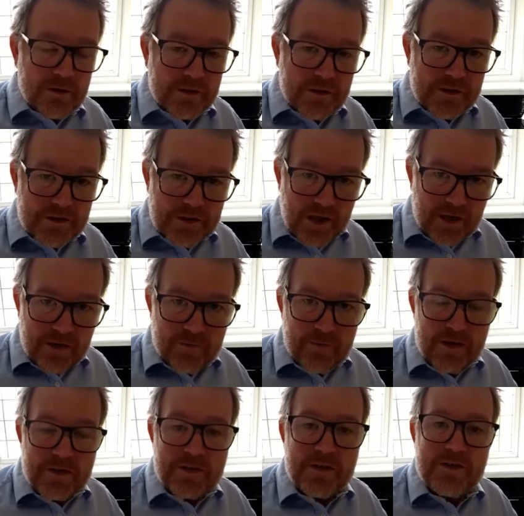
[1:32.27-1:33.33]
The second
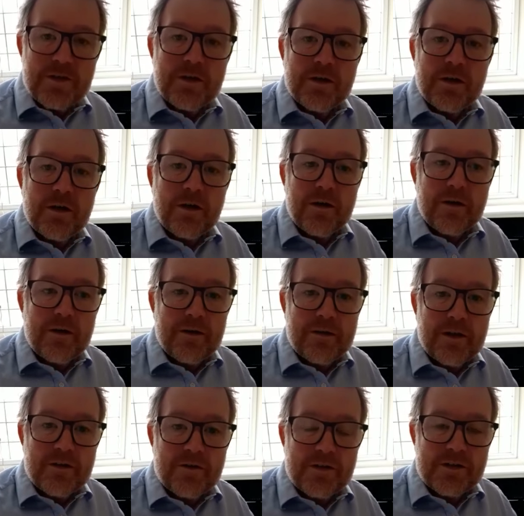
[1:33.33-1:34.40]
message at
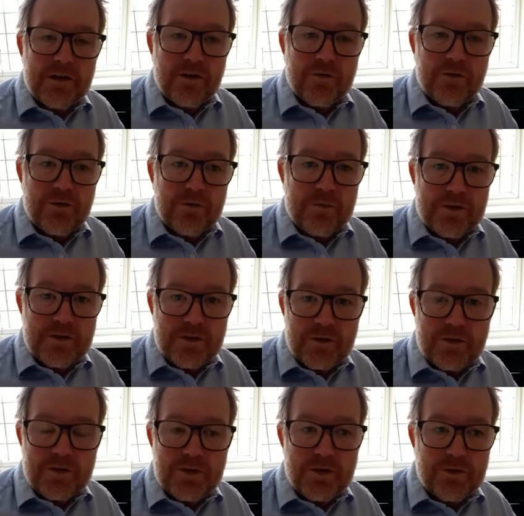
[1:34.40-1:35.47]
the end of this half term is to
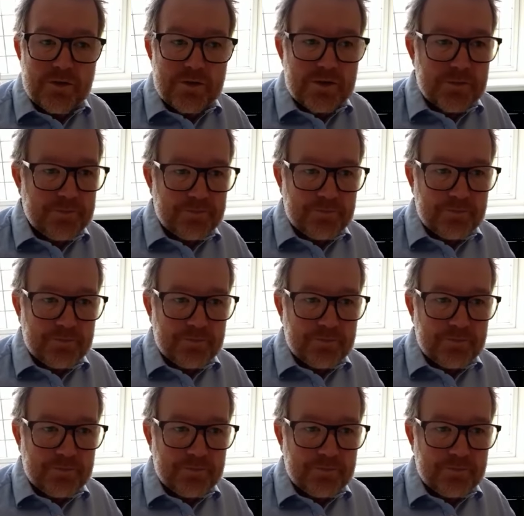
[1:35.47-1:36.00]
you, the students.